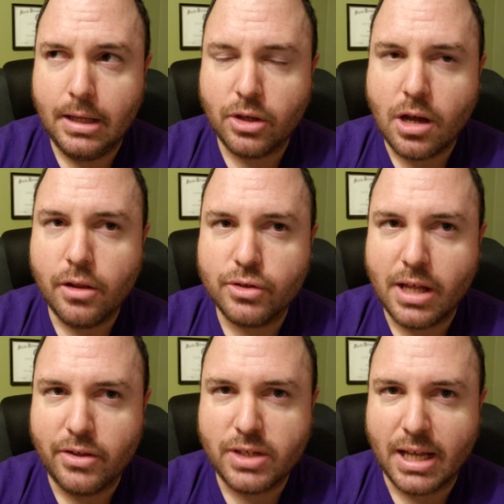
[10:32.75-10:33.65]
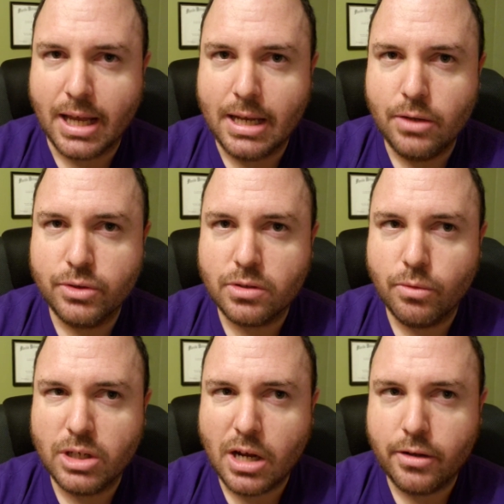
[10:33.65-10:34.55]
colors out of this thing, and
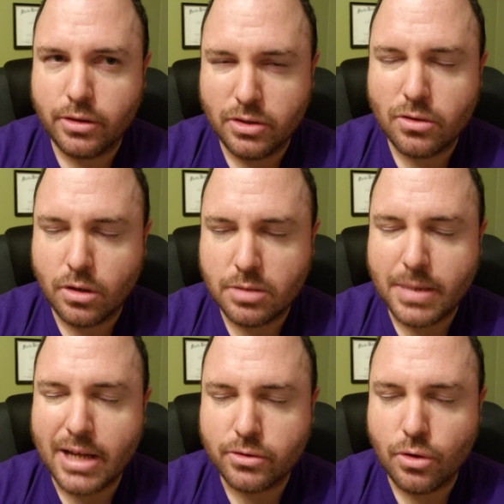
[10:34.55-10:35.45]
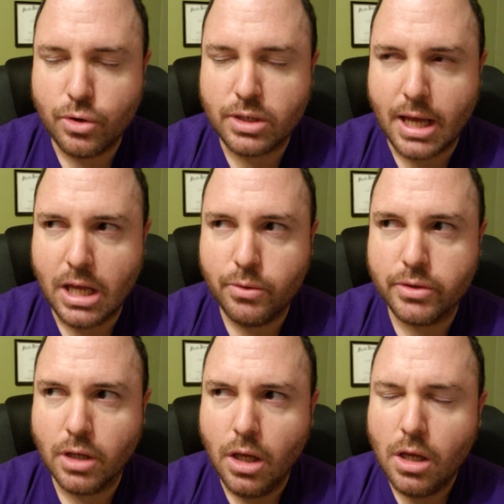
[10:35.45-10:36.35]
we shot it this past Thursday. It
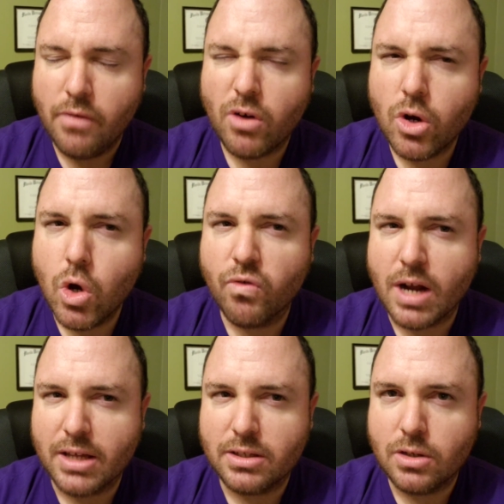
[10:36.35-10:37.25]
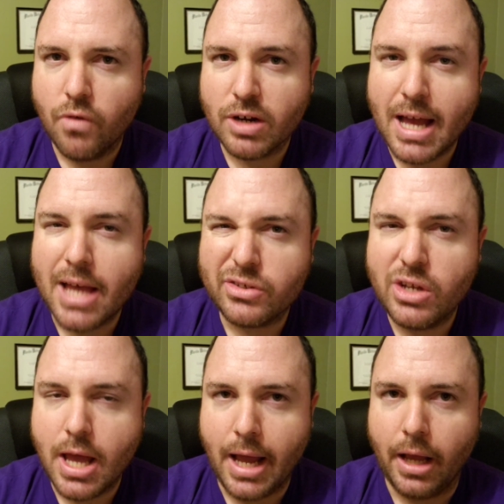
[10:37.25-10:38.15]
was very overcast
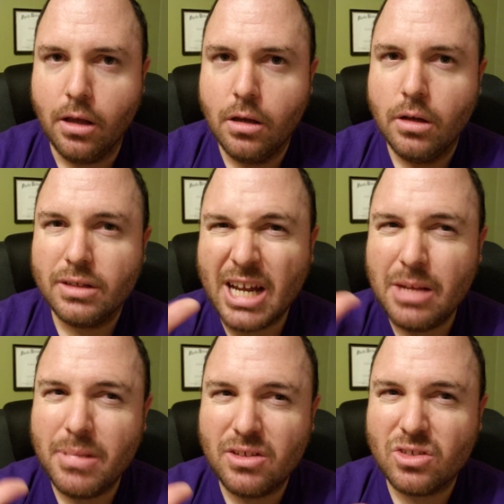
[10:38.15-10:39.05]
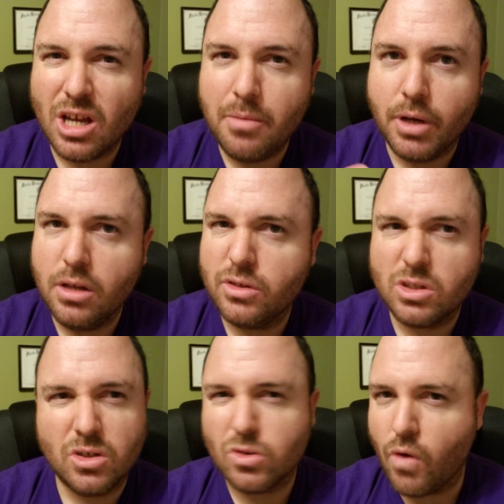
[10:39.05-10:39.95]
day. Tiny bit of sun, but it was
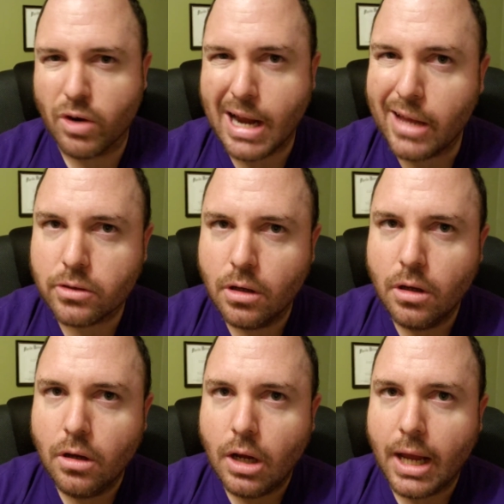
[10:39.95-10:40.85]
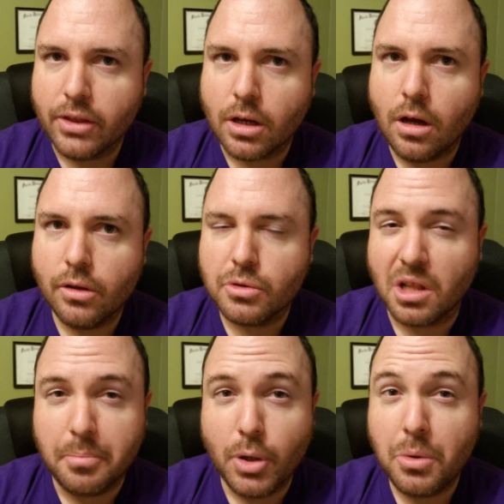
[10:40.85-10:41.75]
just overcast. And the colors
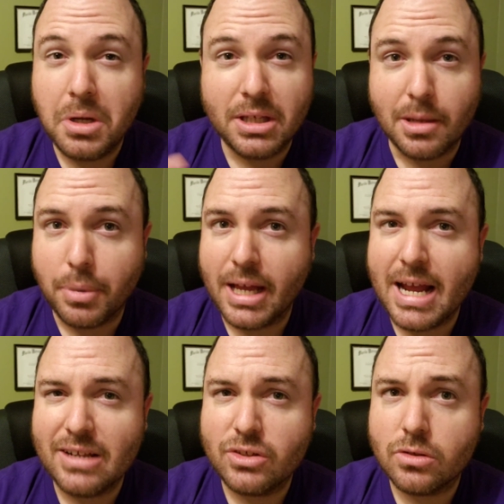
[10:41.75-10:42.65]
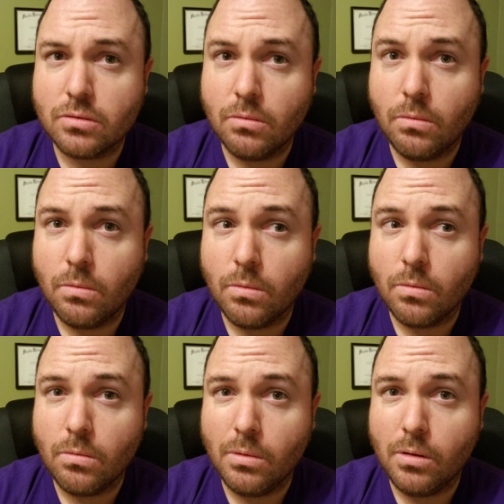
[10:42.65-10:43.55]
on the building and the plants
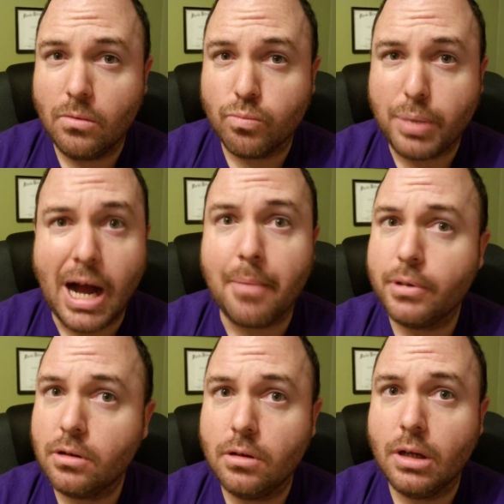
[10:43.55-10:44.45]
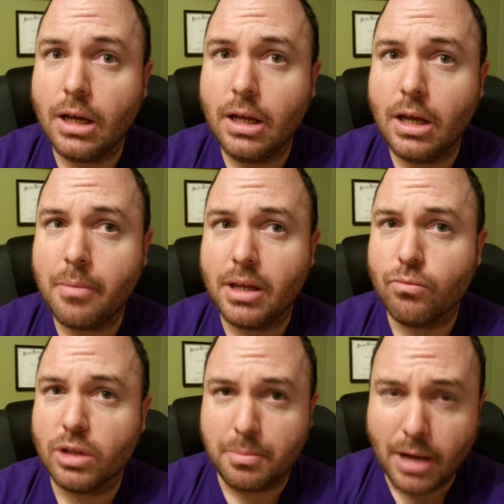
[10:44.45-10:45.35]
popped. I mean,
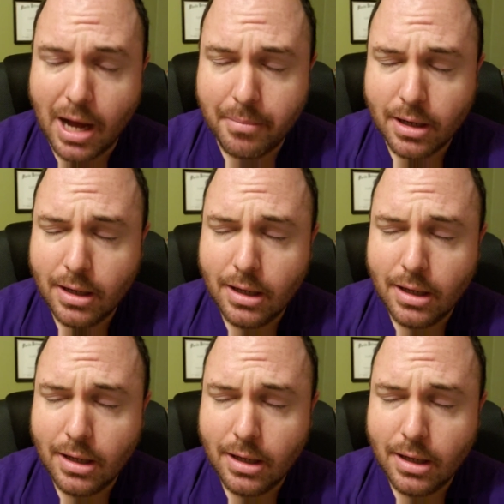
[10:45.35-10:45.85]
really popped.